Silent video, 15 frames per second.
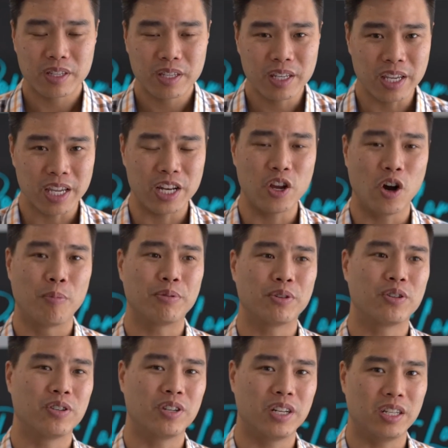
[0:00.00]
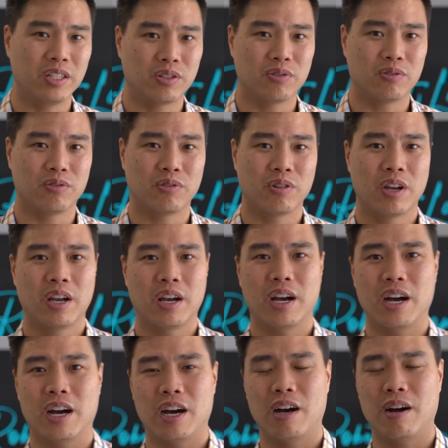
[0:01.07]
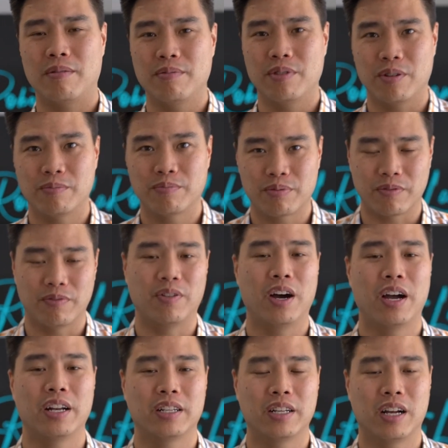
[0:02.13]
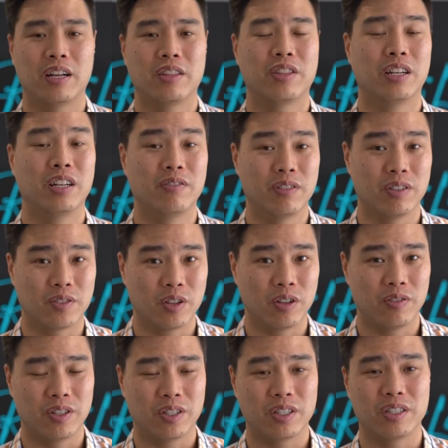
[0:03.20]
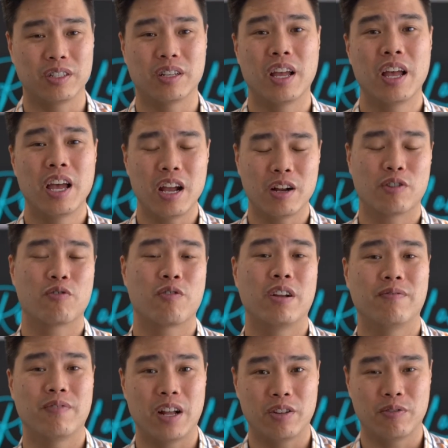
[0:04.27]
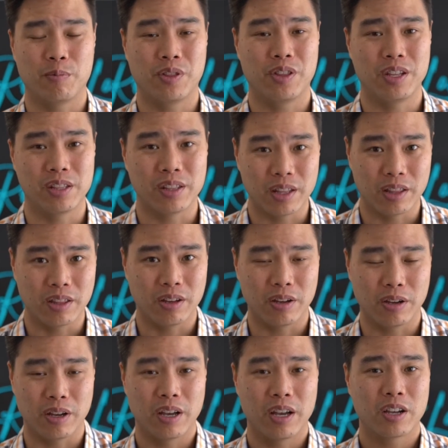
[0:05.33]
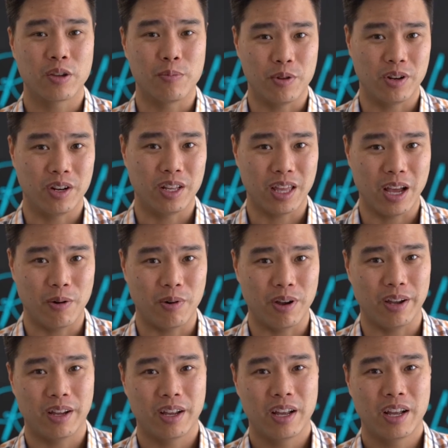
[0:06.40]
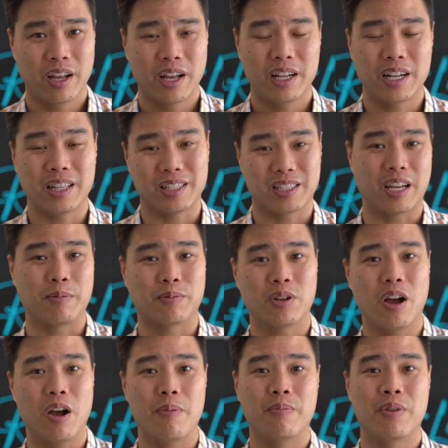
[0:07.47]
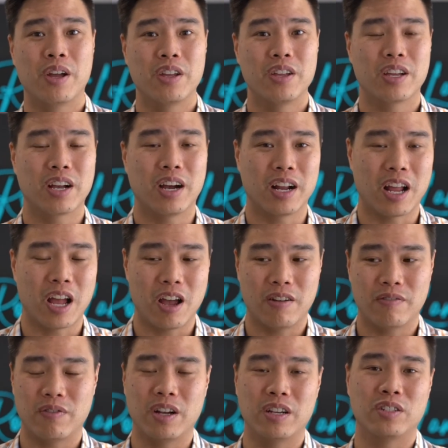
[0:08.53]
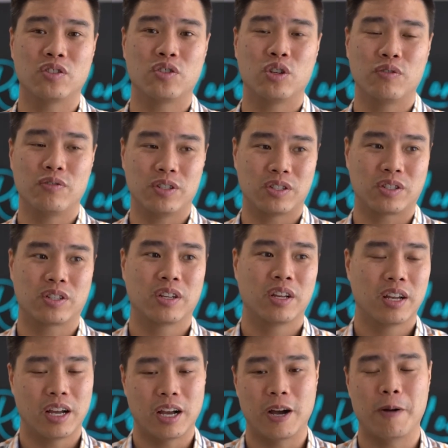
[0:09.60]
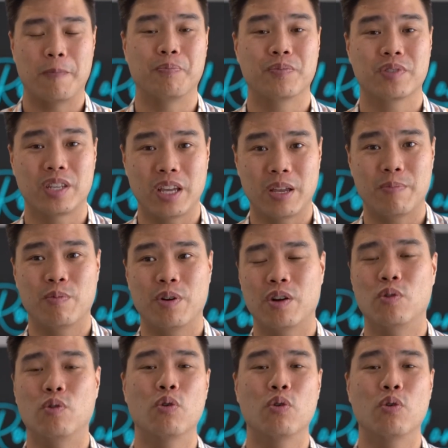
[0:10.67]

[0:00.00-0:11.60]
any opportunity to provide the level of service and create value within the community that way. And at the same time, you can't have a service team where all